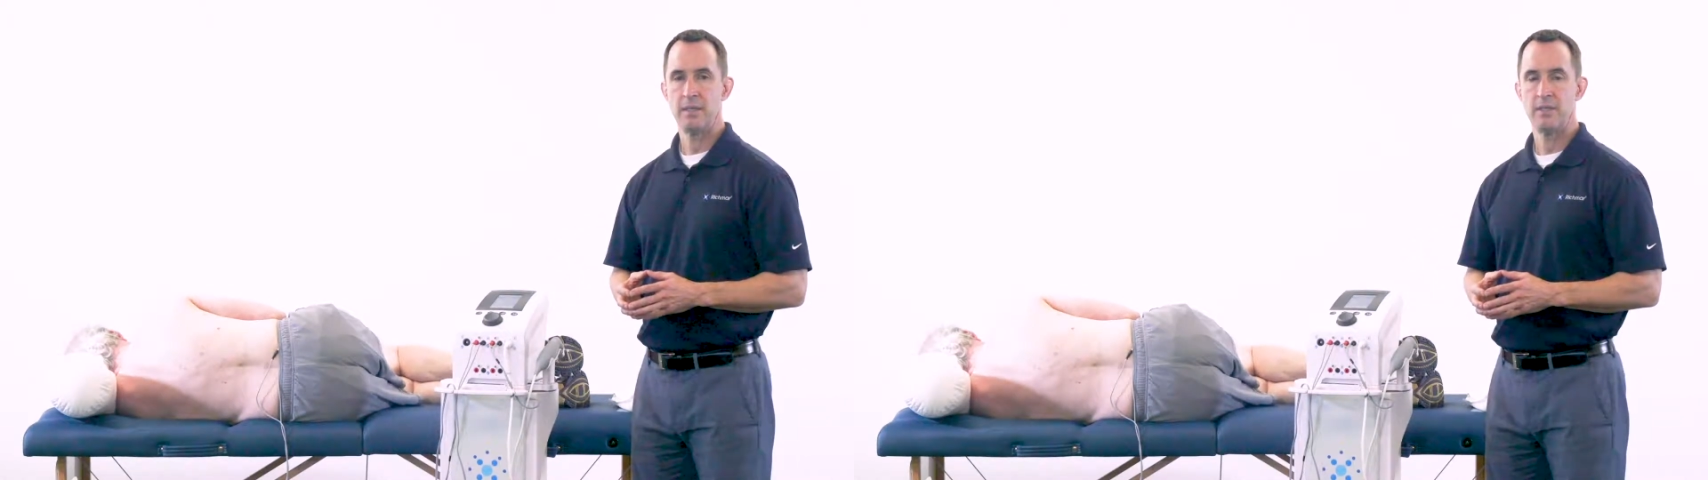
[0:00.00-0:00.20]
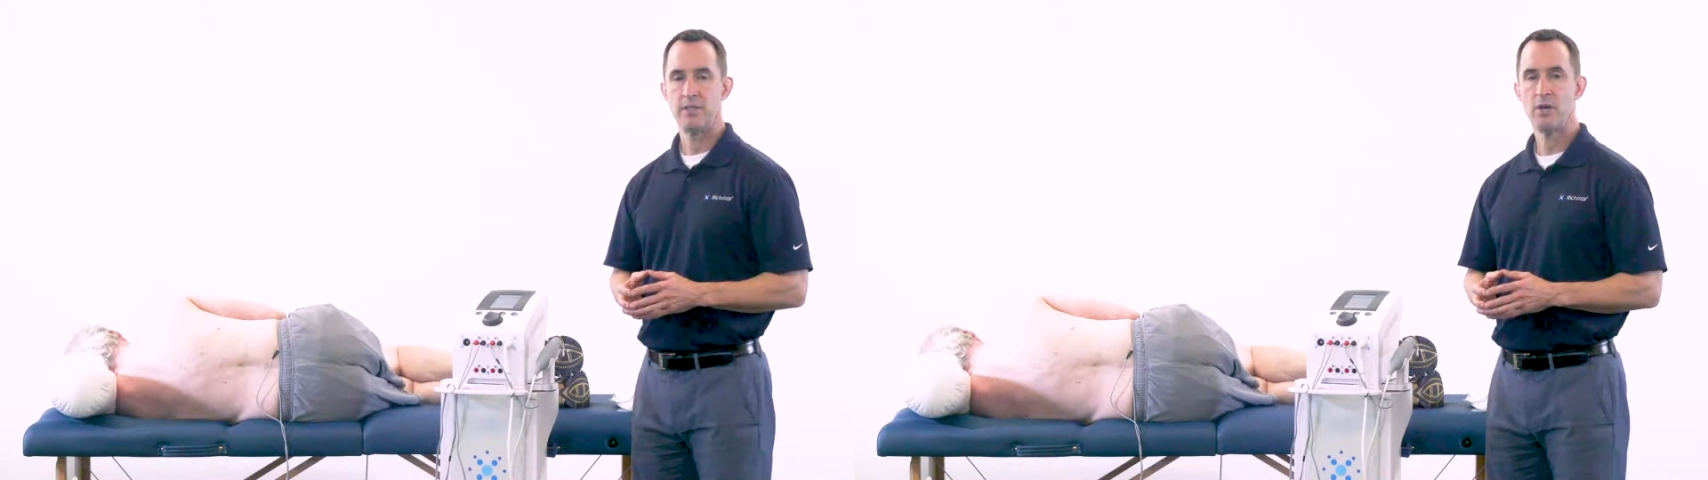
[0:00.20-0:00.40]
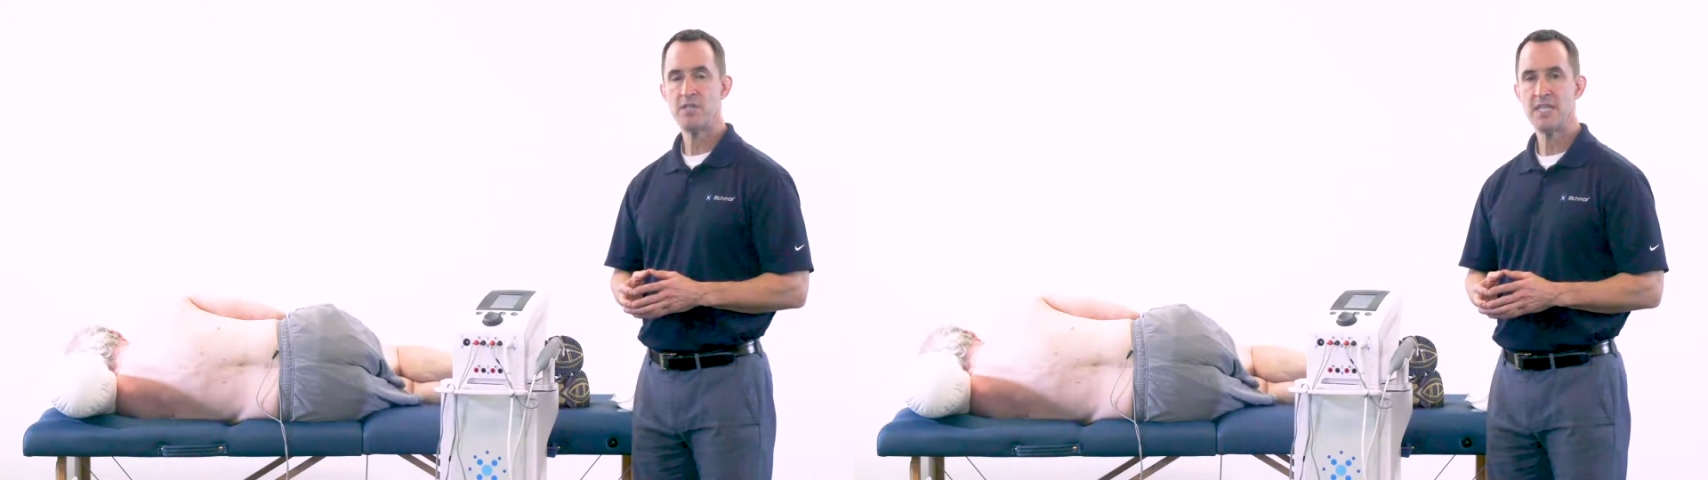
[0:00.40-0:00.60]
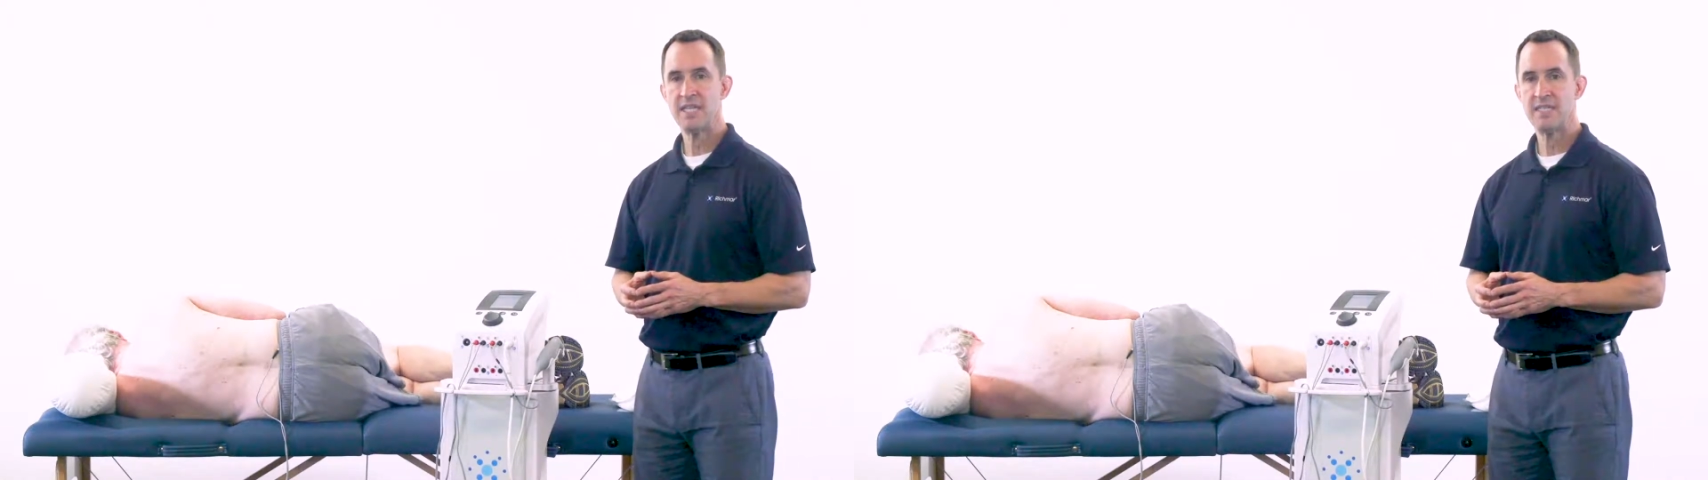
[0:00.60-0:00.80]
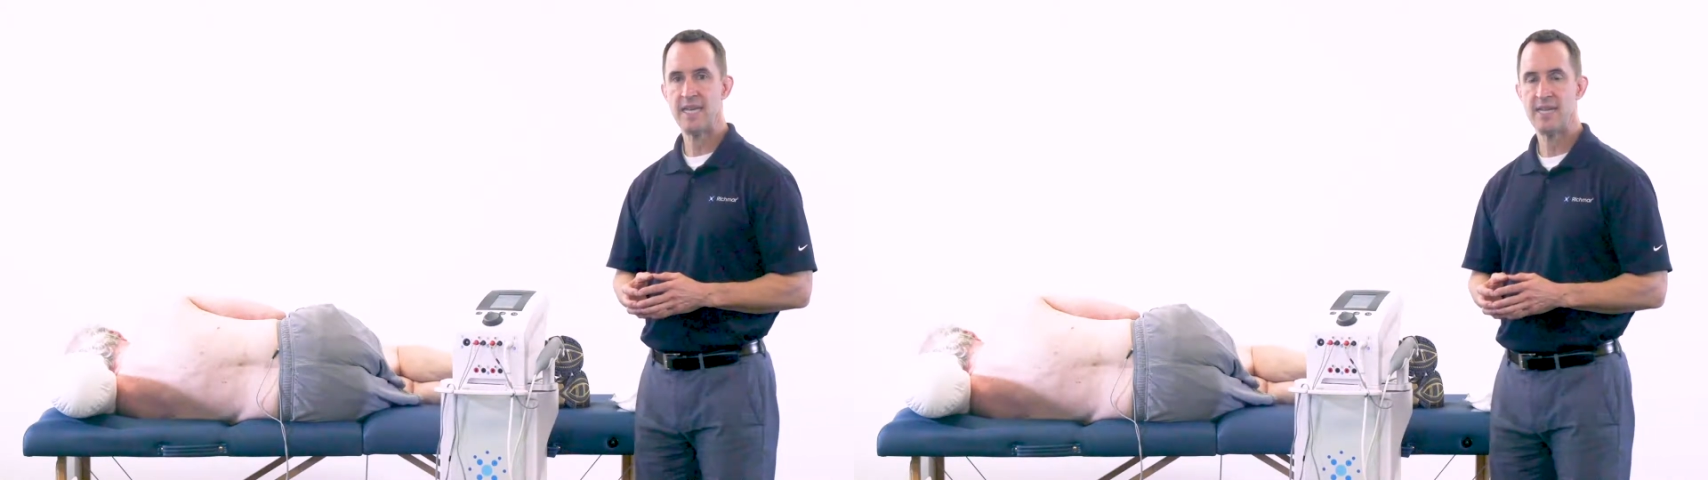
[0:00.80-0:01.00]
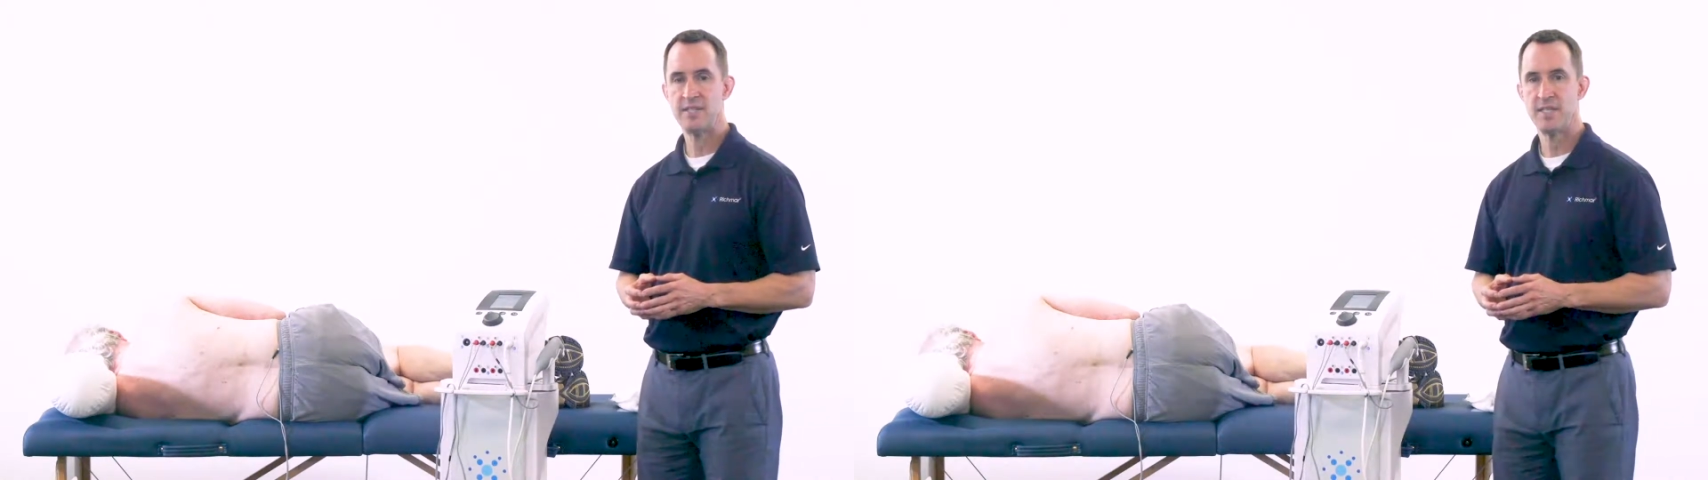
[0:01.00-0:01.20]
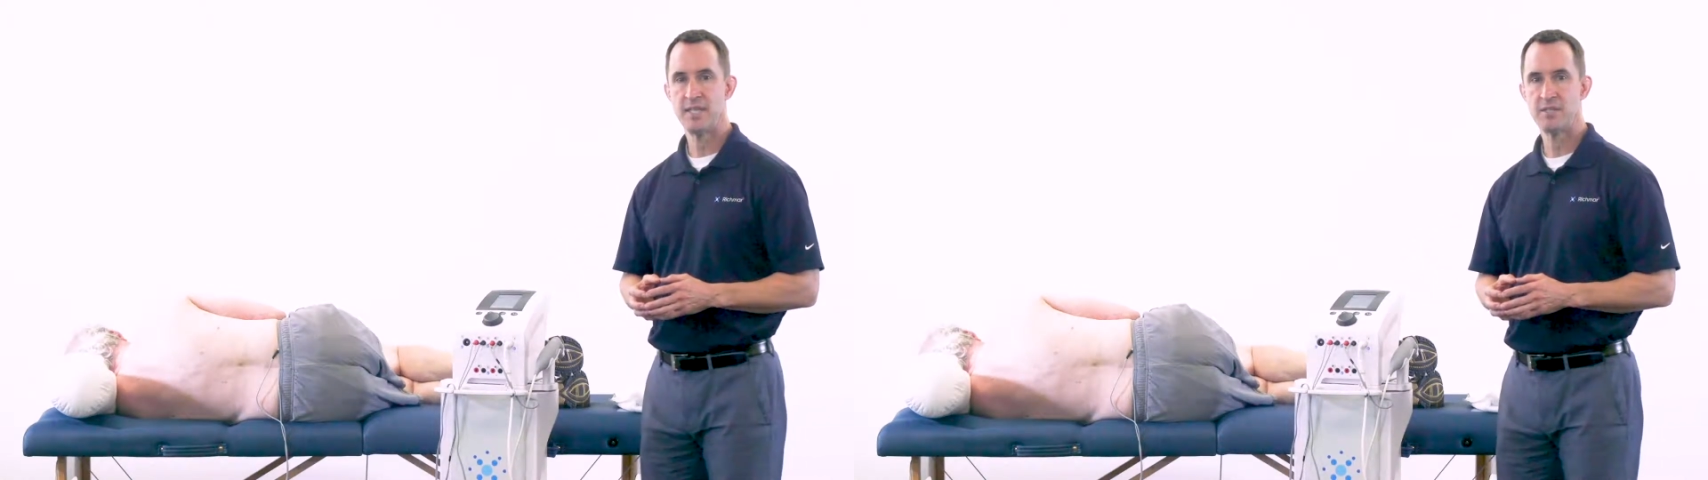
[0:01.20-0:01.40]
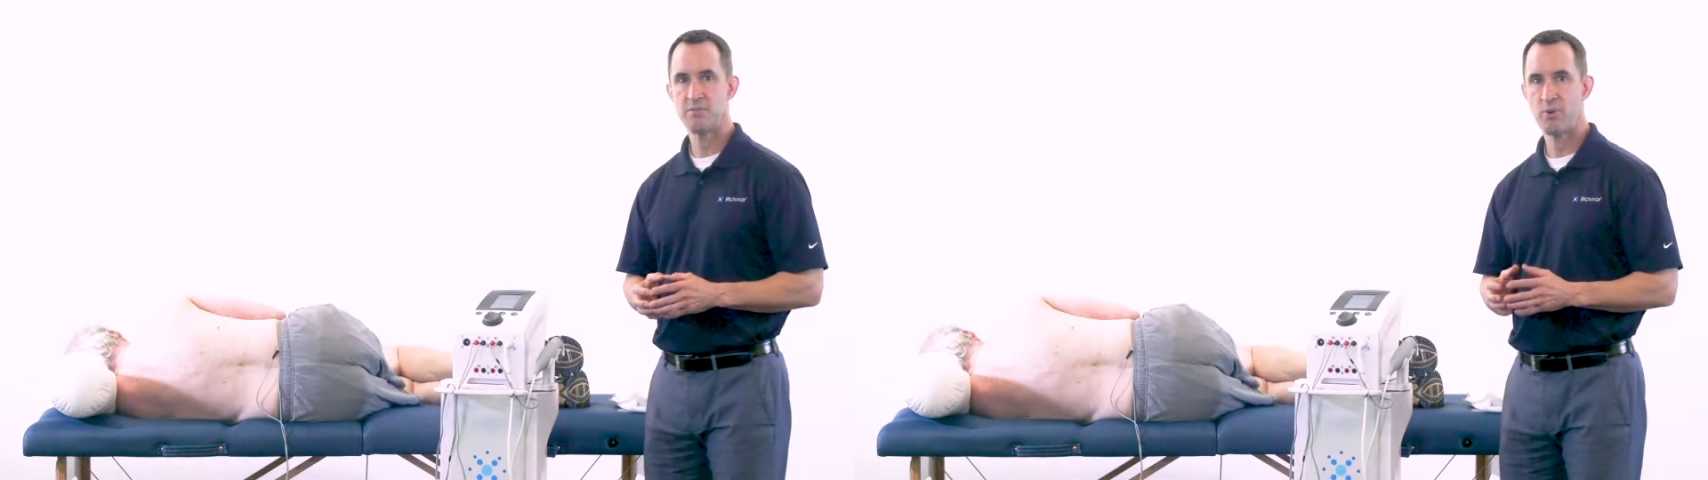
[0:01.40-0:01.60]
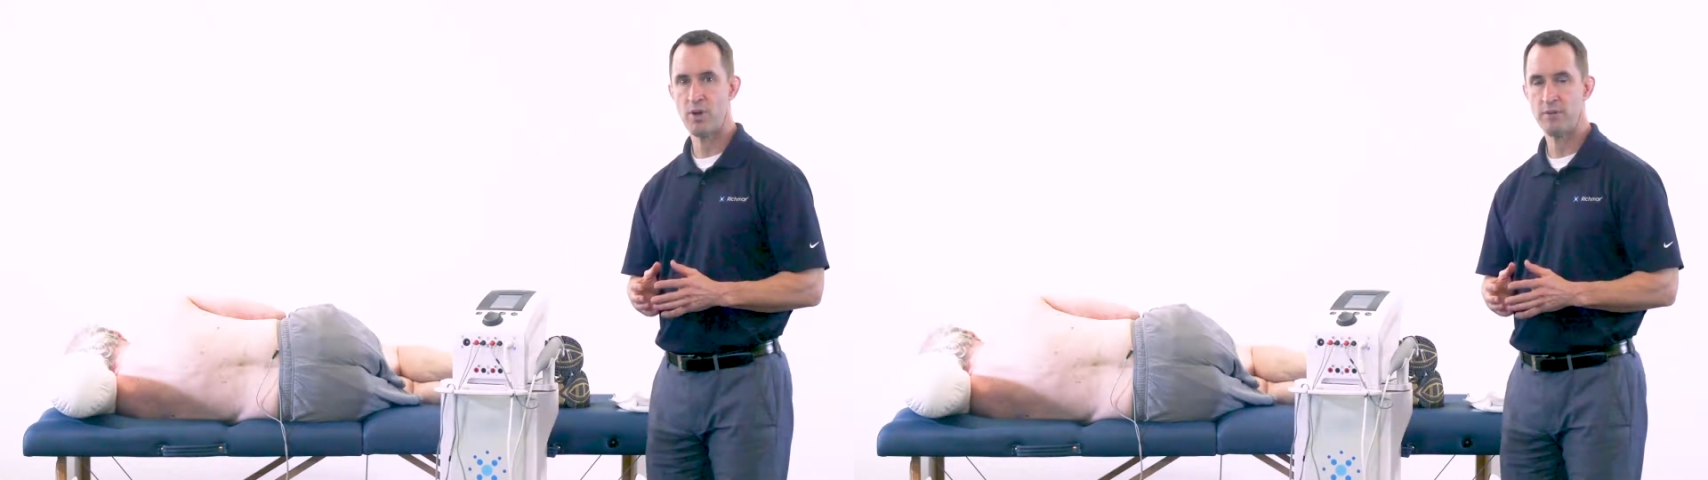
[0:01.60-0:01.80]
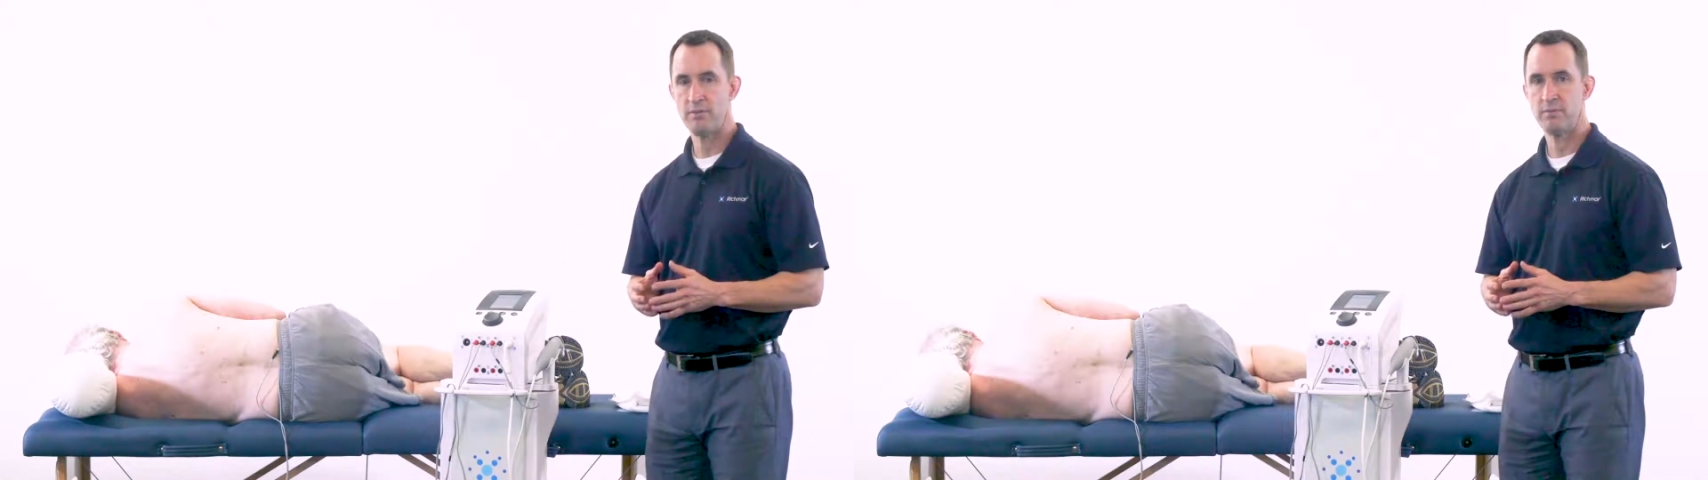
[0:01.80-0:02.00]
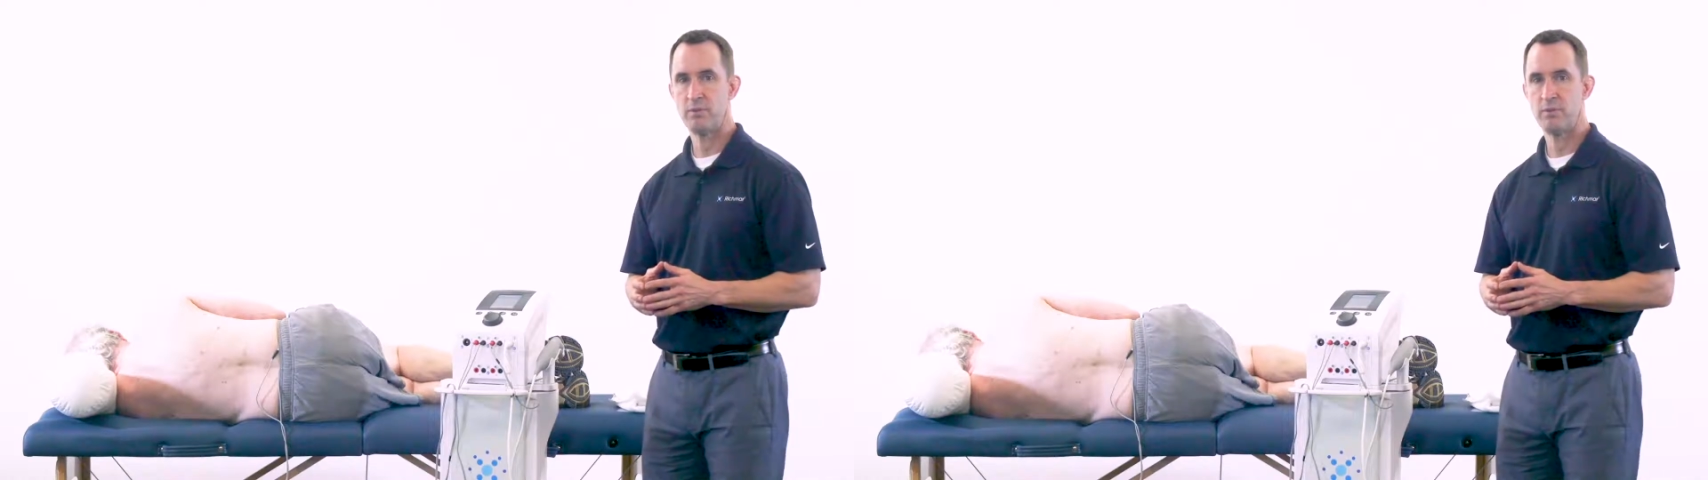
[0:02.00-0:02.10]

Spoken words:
Dosing intensity is important.